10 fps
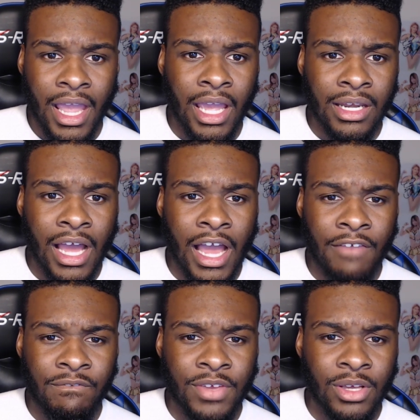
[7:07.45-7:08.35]
And
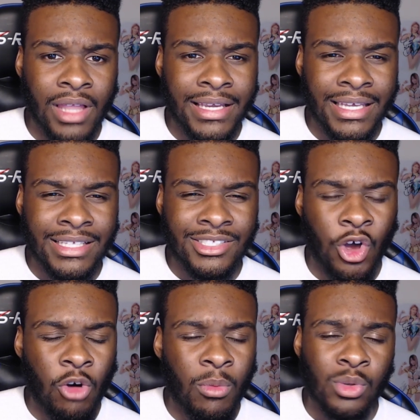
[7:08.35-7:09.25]
I feel like it's
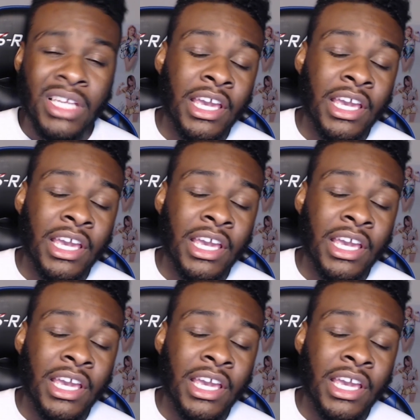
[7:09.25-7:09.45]
almost